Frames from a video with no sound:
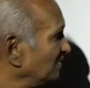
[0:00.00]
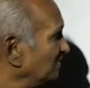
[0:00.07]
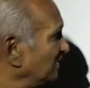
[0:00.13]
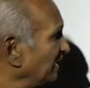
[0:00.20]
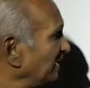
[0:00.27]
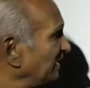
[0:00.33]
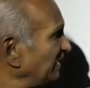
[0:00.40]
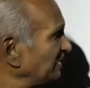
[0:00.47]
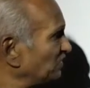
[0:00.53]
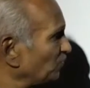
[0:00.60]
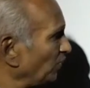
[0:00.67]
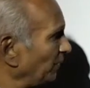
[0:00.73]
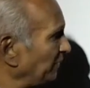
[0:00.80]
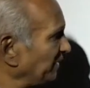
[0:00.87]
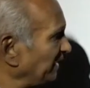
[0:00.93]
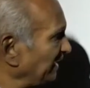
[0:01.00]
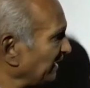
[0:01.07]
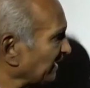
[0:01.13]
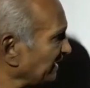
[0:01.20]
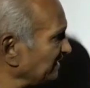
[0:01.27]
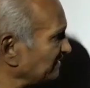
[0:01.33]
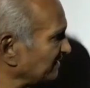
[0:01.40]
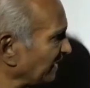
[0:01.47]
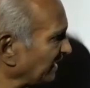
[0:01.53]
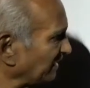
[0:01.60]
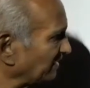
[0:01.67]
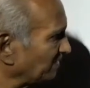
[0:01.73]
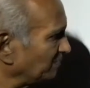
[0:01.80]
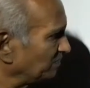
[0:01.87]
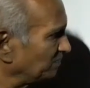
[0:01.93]
The reeds will be here inside.
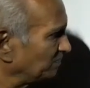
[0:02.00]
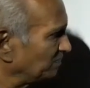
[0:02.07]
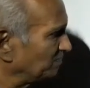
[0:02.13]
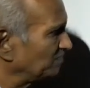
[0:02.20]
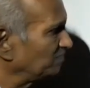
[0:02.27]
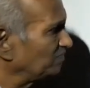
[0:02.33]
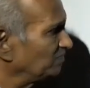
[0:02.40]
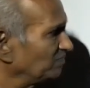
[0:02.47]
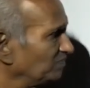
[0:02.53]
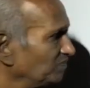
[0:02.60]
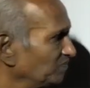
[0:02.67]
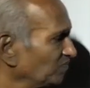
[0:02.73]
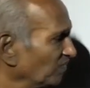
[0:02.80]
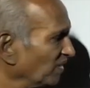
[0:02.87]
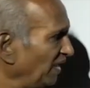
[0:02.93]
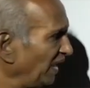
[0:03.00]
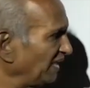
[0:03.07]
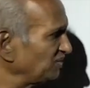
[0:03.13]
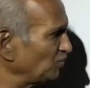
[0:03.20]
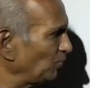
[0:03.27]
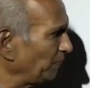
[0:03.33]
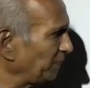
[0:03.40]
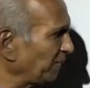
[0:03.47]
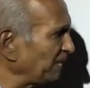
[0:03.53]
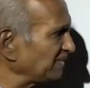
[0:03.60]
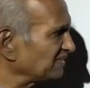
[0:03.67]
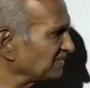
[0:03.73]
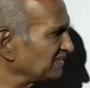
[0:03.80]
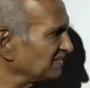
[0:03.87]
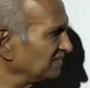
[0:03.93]
As you
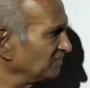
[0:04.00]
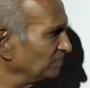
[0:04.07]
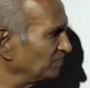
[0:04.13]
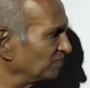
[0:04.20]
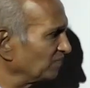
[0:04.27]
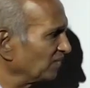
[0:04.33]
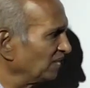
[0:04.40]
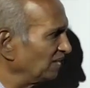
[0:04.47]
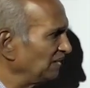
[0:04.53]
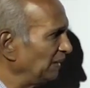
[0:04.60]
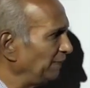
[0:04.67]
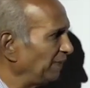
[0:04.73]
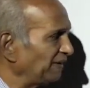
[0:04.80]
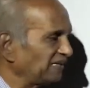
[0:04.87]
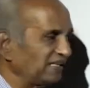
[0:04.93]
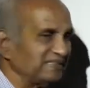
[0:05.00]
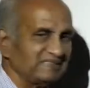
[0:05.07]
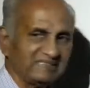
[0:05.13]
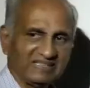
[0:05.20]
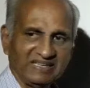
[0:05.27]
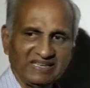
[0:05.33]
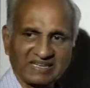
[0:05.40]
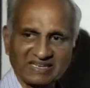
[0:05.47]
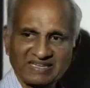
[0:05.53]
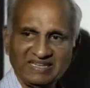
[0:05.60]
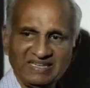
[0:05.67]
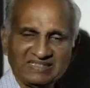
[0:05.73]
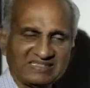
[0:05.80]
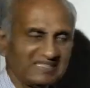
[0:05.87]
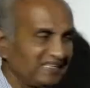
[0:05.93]
press the buttons here,
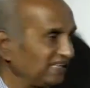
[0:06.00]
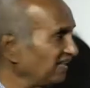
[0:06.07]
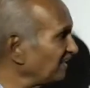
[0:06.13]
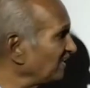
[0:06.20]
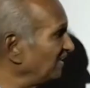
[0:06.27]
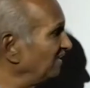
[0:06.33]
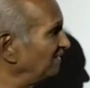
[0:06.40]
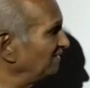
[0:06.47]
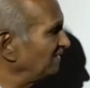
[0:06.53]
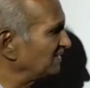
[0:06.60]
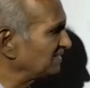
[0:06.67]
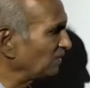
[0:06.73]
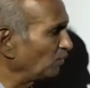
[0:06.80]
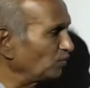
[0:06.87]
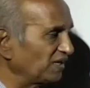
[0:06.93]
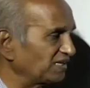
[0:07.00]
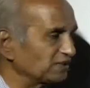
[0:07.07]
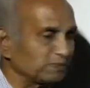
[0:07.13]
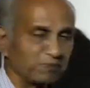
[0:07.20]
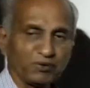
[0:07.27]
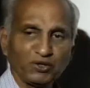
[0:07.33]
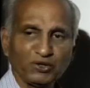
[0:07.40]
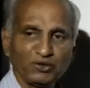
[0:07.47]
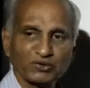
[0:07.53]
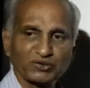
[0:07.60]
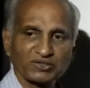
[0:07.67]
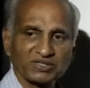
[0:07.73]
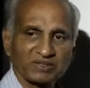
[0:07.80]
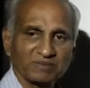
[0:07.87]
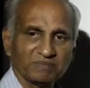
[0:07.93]
keys here, the sound gets produced.